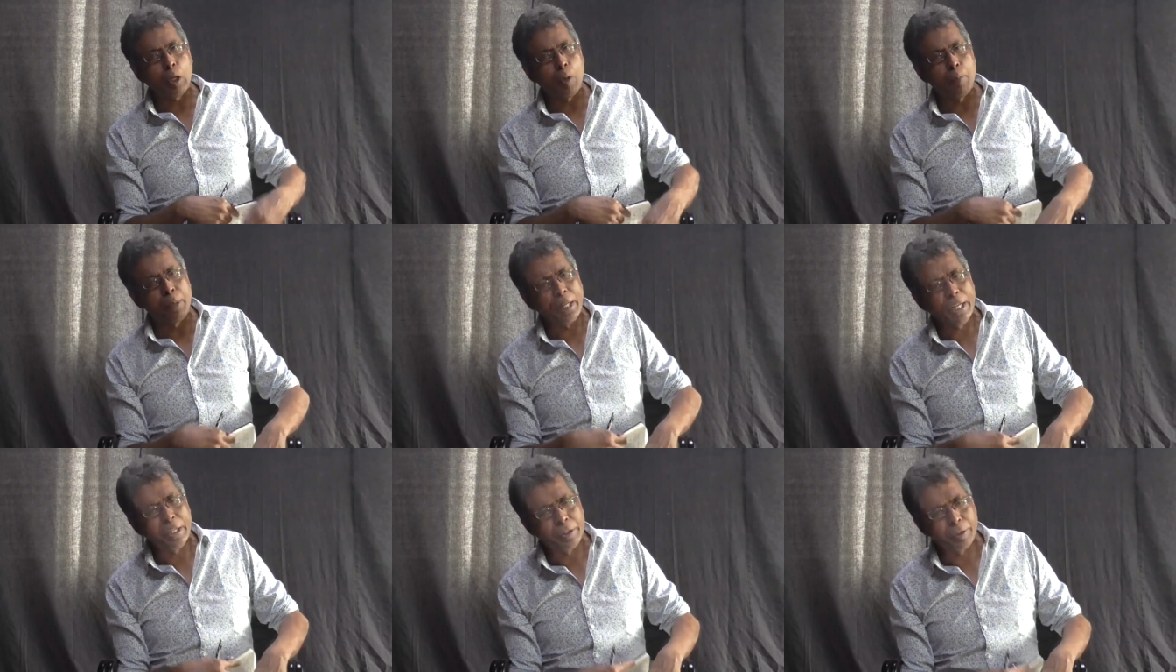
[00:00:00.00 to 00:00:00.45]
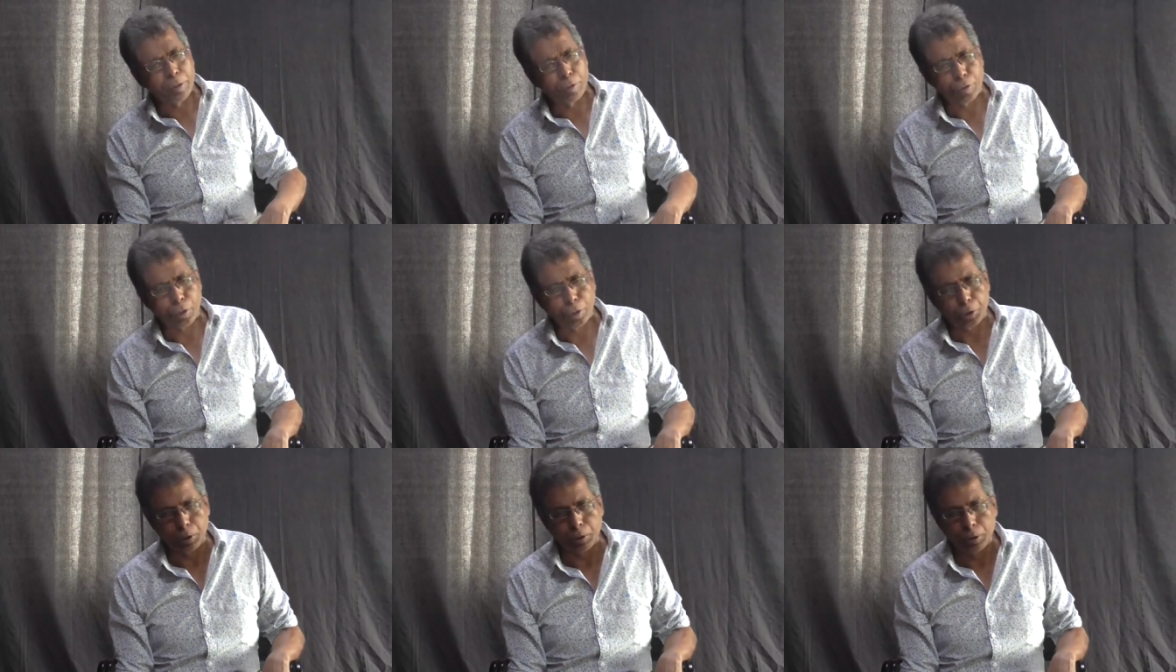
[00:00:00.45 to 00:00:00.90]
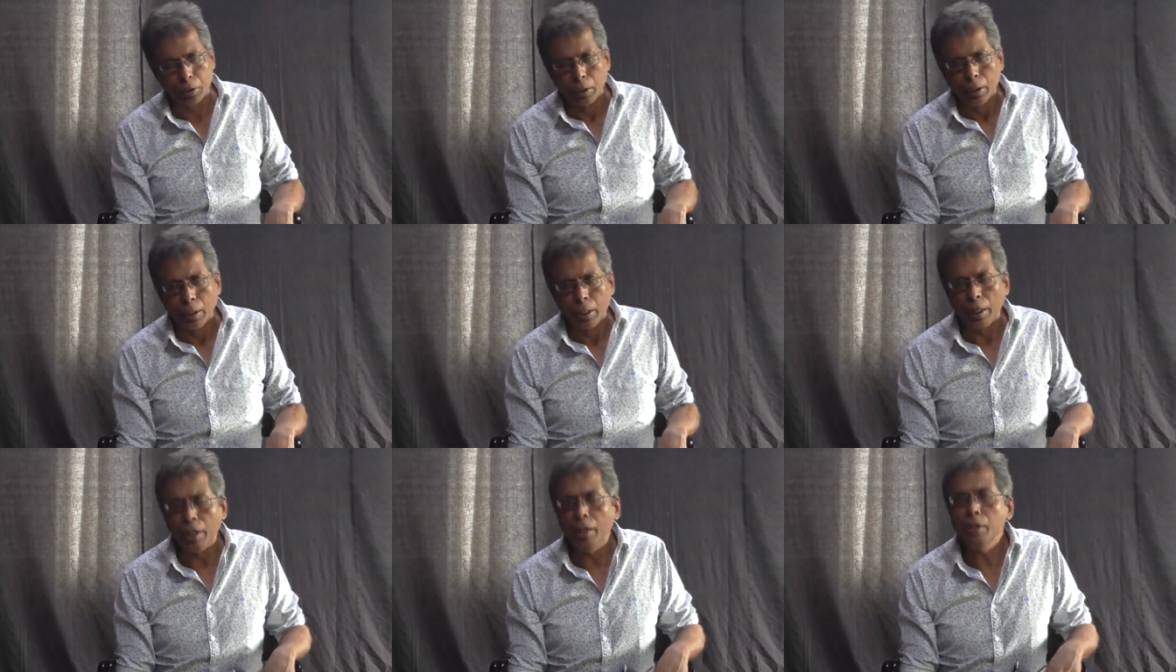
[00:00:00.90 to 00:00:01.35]
and complicated discussion.
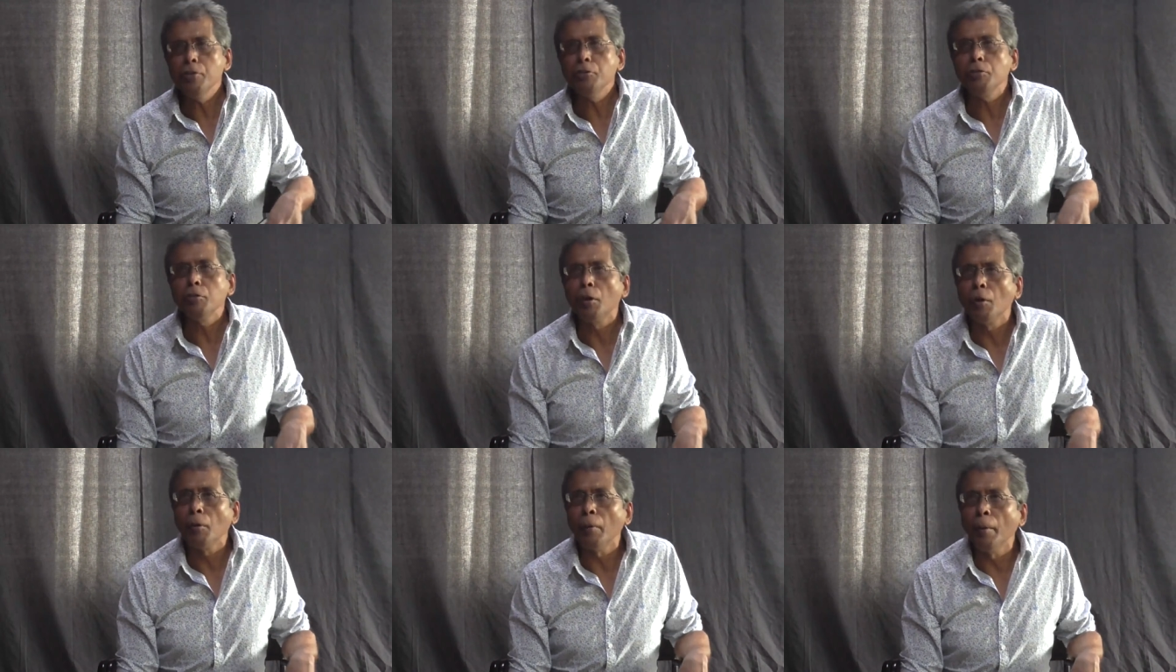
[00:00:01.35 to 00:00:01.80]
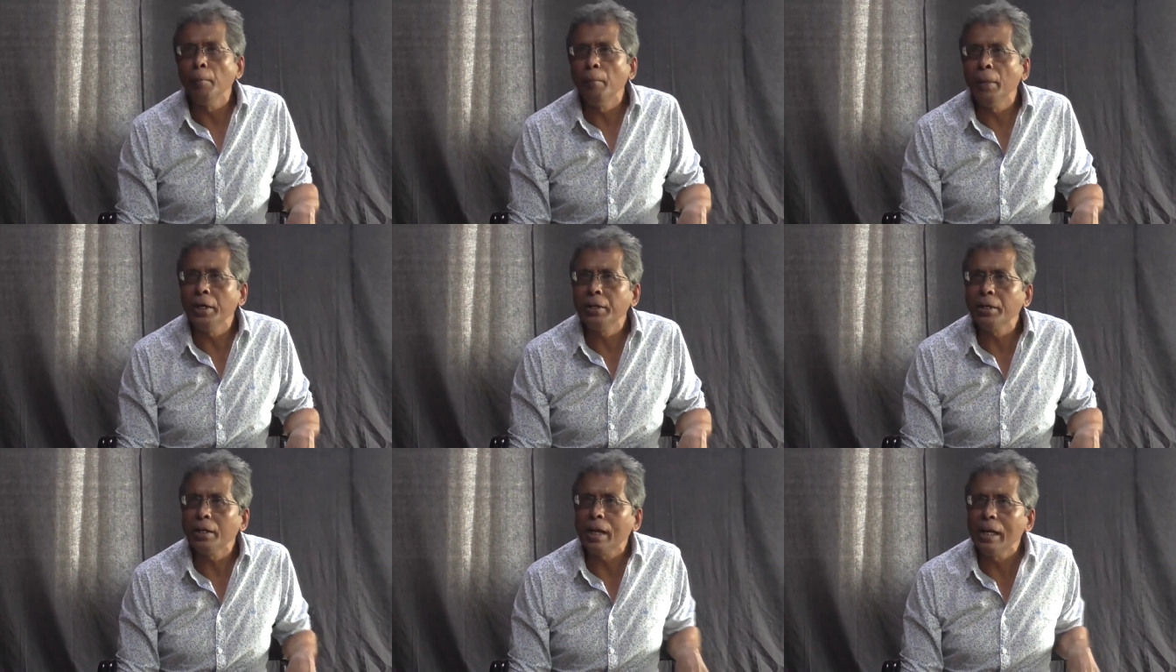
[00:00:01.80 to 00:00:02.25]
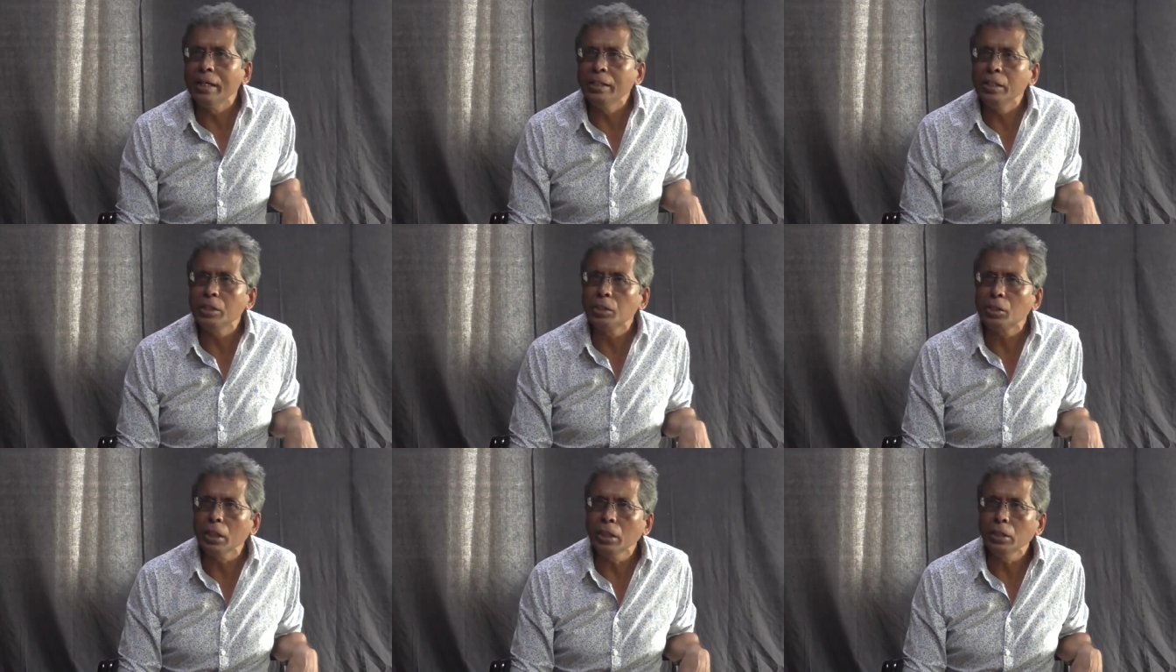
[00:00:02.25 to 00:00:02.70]
Is Ambedkar
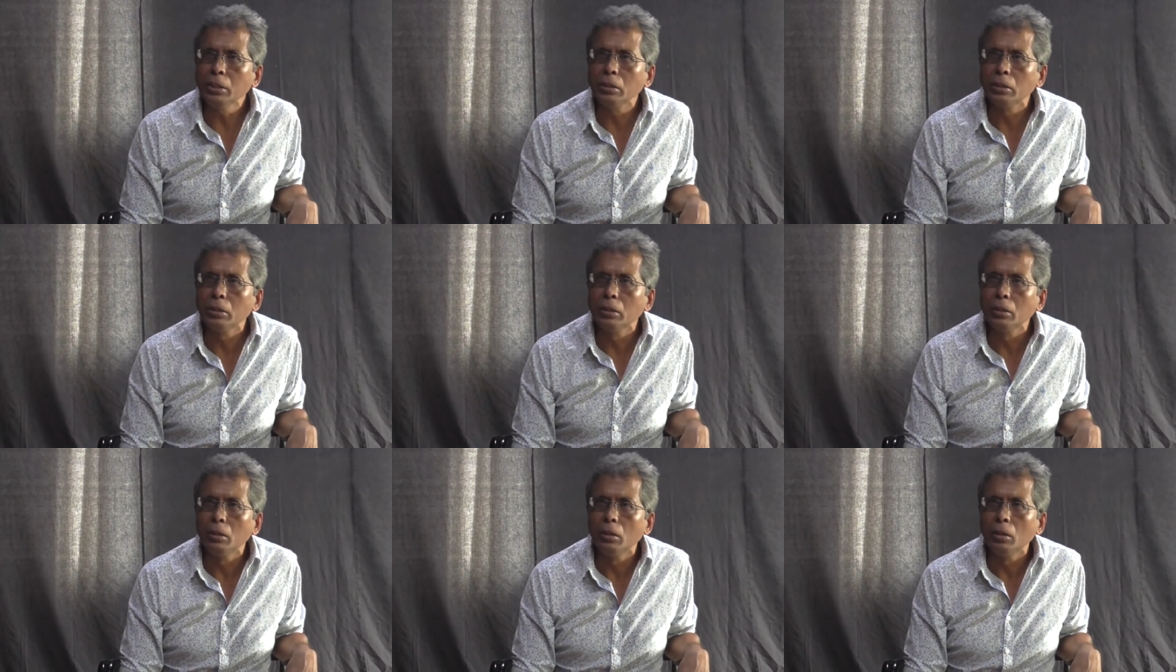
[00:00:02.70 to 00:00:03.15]
anti-state?